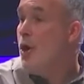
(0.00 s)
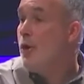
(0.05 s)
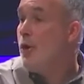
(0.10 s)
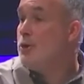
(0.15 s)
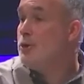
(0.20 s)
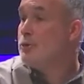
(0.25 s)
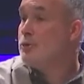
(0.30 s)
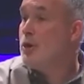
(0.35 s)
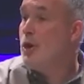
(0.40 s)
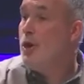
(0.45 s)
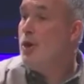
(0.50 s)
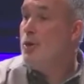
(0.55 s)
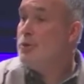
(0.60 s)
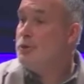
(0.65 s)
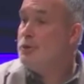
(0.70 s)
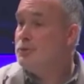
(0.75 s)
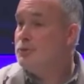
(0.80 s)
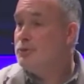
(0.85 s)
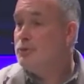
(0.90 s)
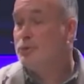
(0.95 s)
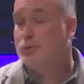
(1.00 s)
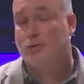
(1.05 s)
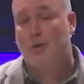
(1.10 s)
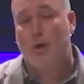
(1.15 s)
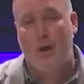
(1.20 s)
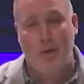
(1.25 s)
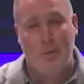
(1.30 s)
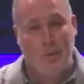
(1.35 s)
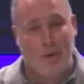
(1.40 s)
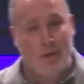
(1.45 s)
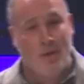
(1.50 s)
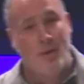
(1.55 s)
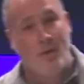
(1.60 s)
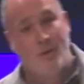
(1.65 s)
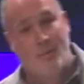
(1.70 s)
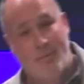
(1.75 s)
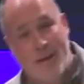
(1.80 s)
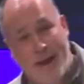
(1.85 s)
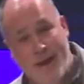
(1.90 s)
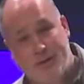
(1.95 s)
Or you'll go and you'll call one of
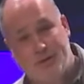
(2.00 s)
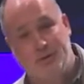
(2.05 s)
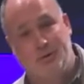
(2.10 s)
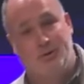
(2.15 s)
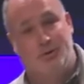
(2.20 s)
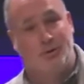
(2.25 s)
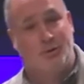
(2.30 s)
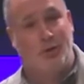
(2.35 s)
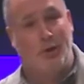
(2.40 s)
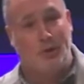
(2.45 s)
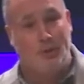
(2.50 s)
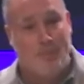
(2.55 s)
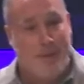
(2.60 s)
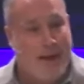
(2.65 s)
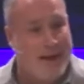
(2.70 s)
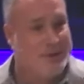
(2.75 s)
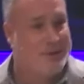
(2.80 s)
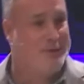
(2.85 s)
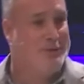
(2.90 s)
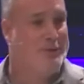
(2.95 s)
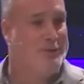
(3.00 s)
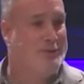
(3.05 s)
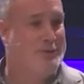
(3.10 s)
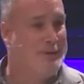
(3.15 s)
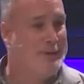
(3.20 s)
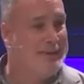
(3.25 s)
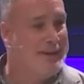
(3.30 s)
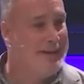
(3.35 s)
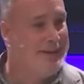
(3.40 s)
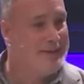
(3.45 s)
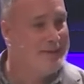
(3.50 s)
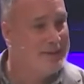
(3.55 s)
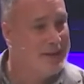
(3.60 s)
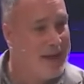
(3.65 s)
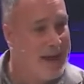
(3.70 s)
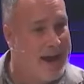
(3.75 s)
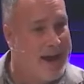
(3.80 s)
the pastors or call the pastor and say,